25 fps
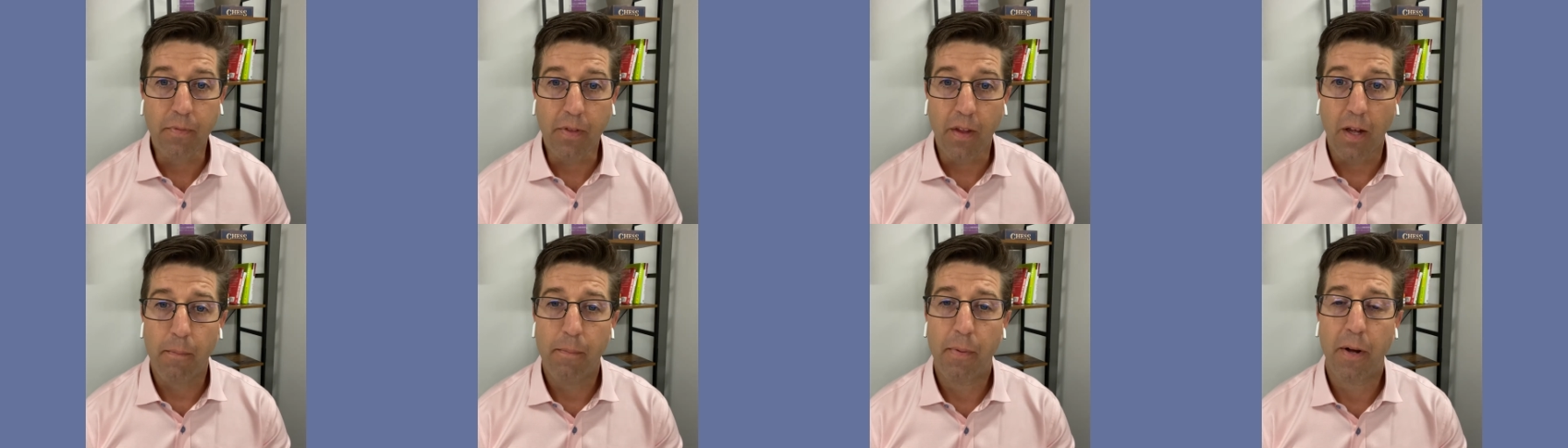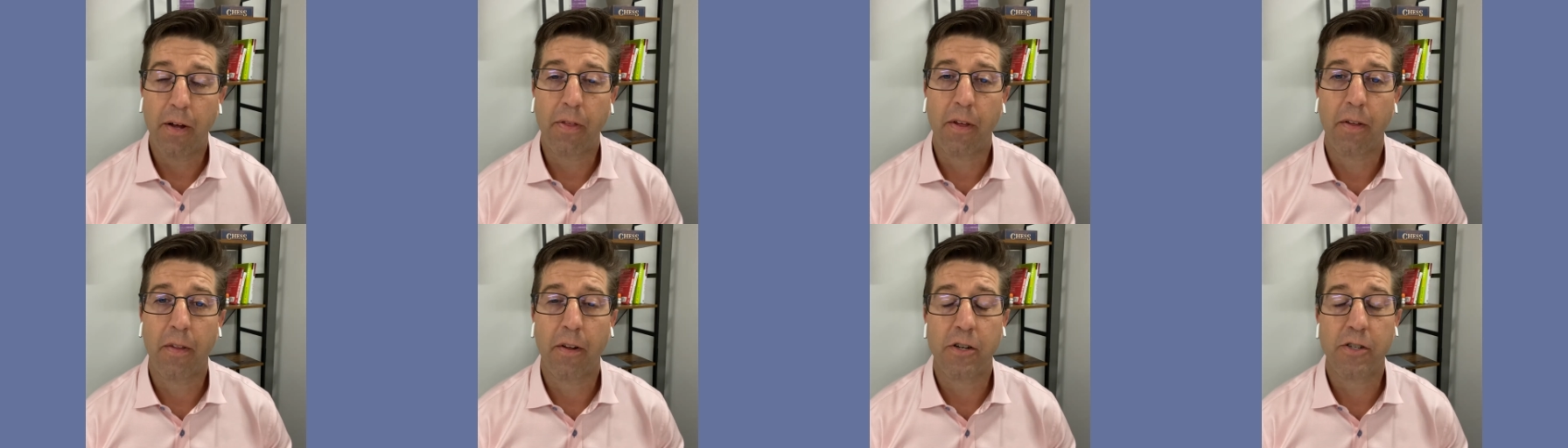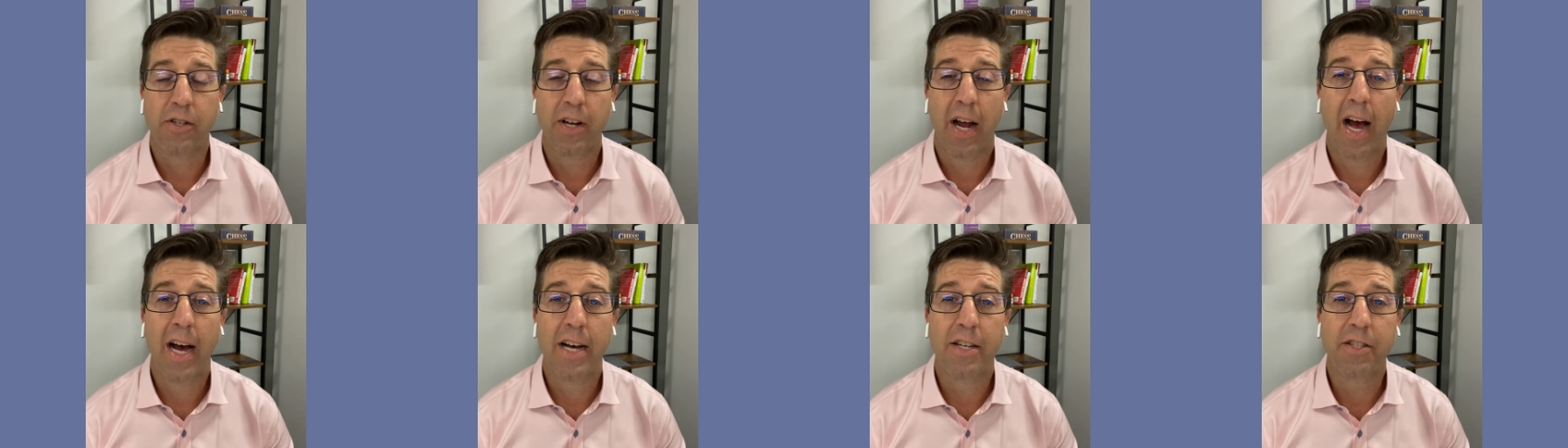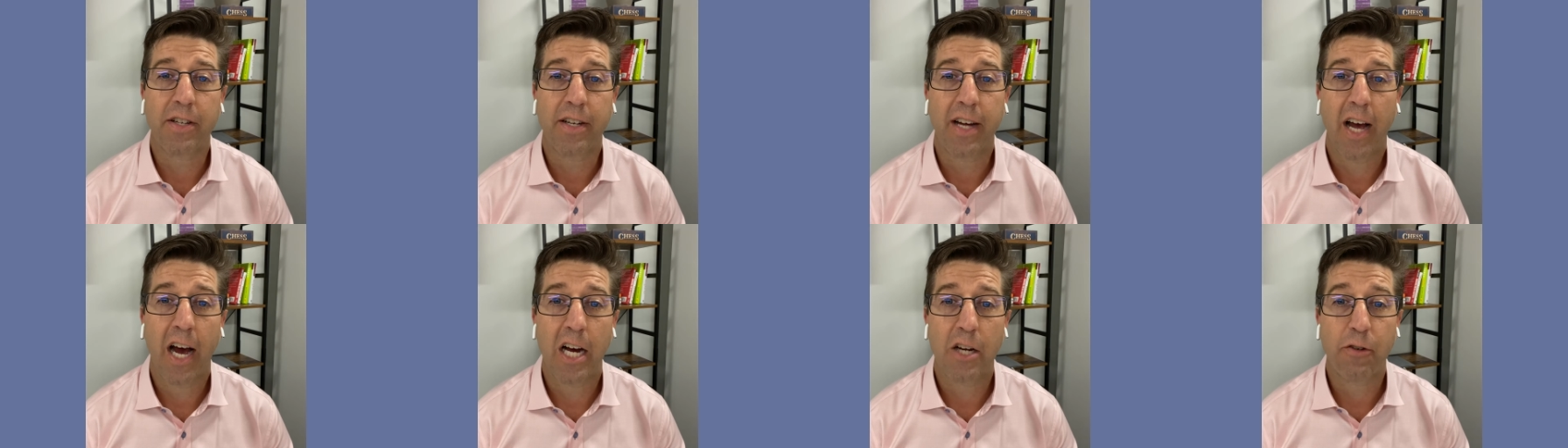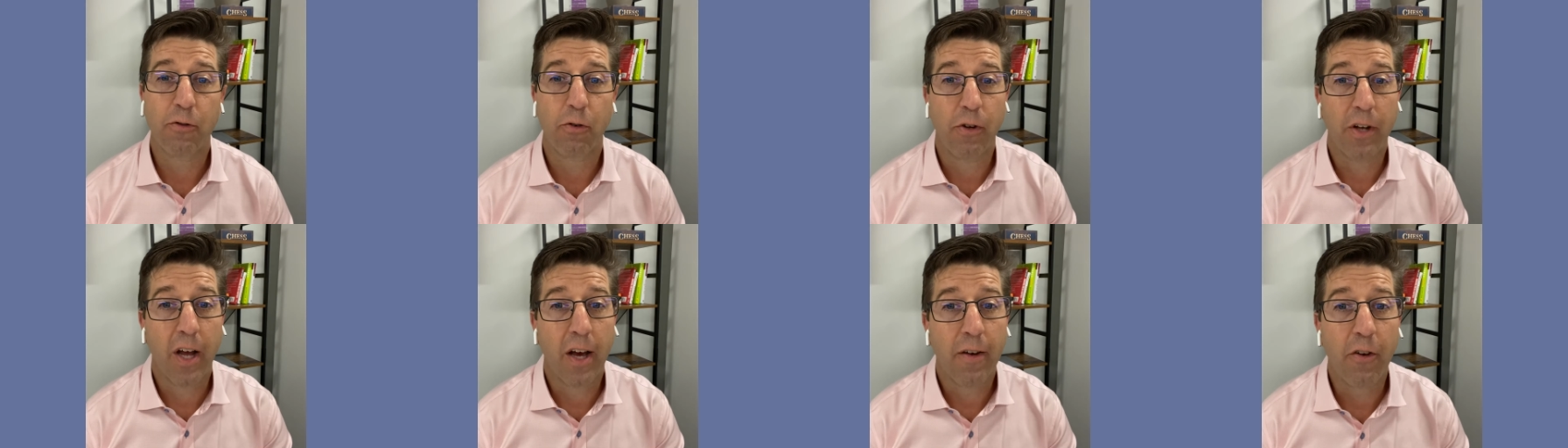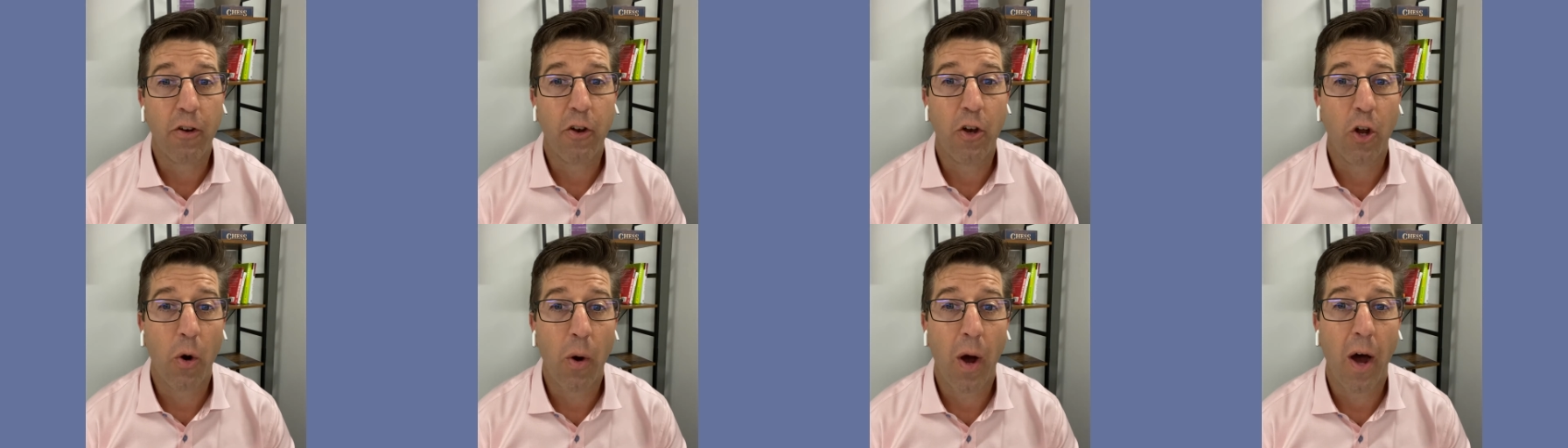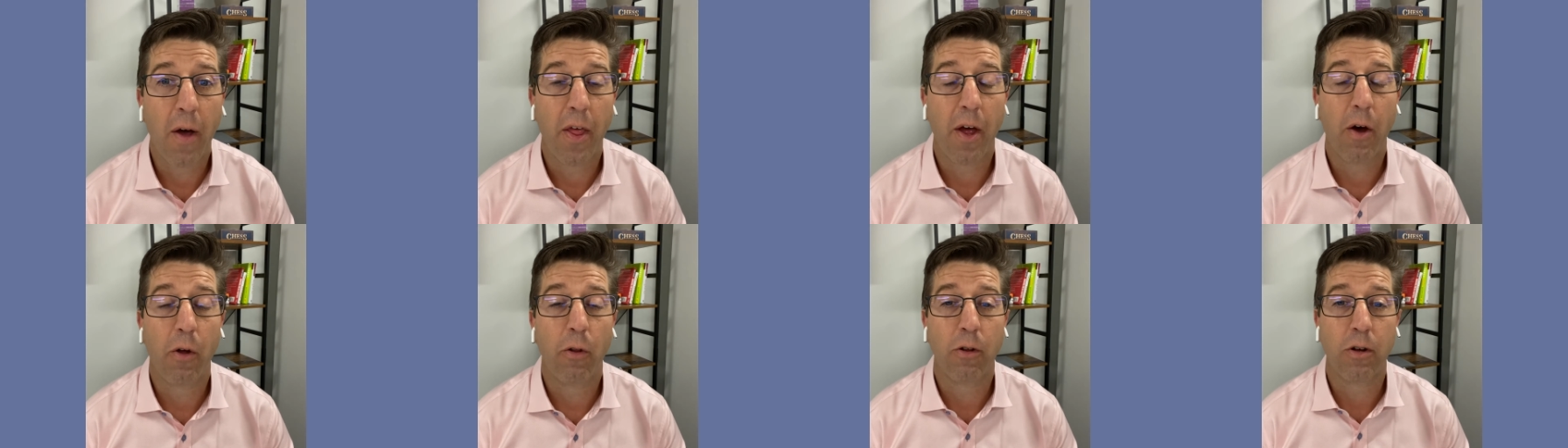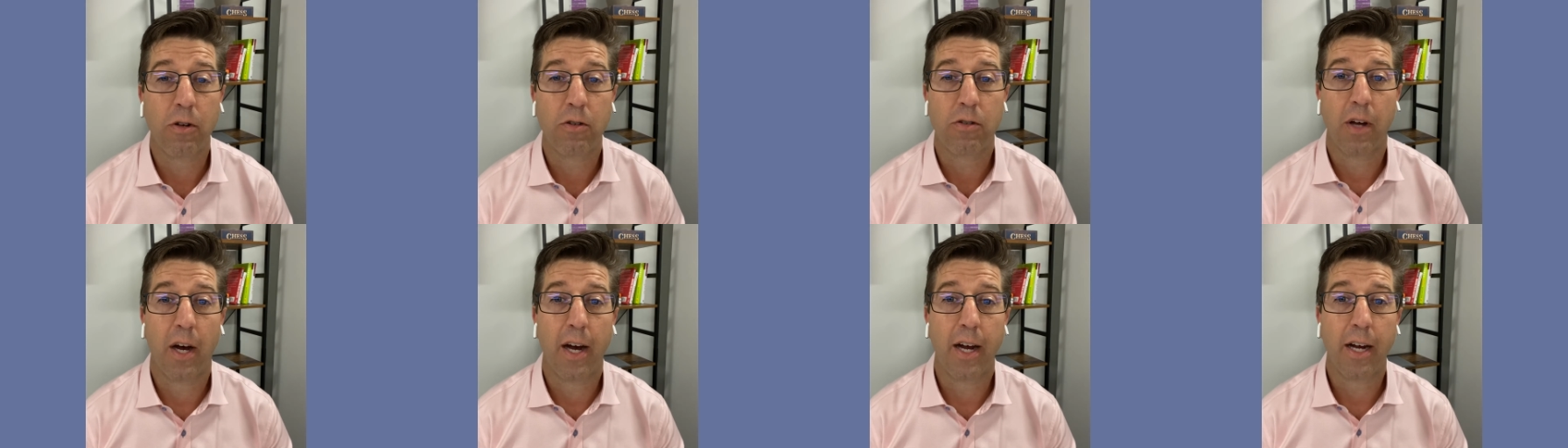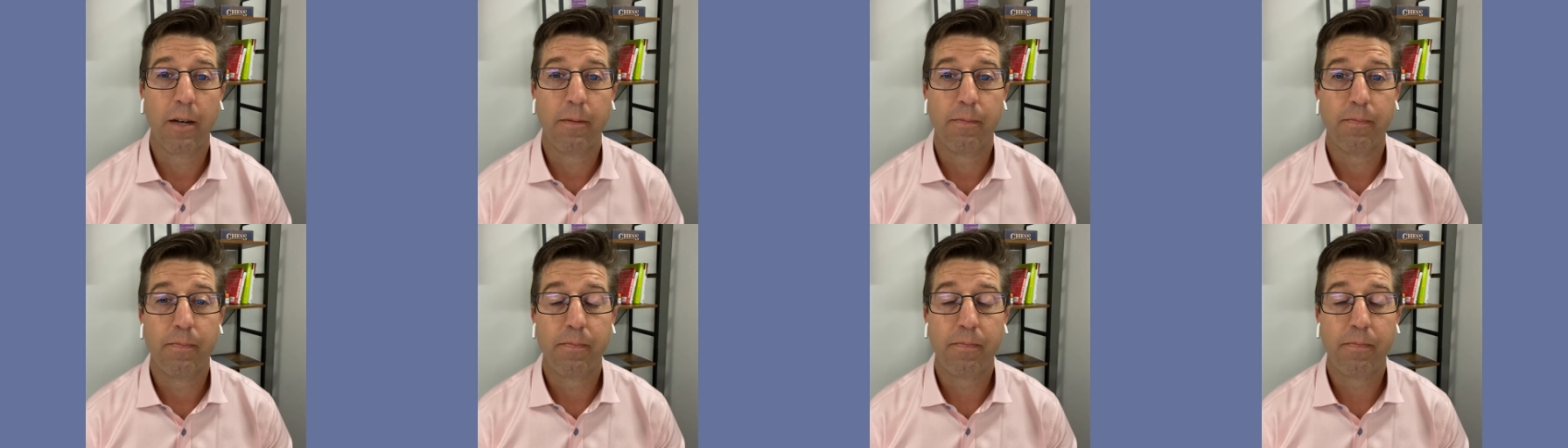big thing there is it has to cash flow. You have to know how that looks like.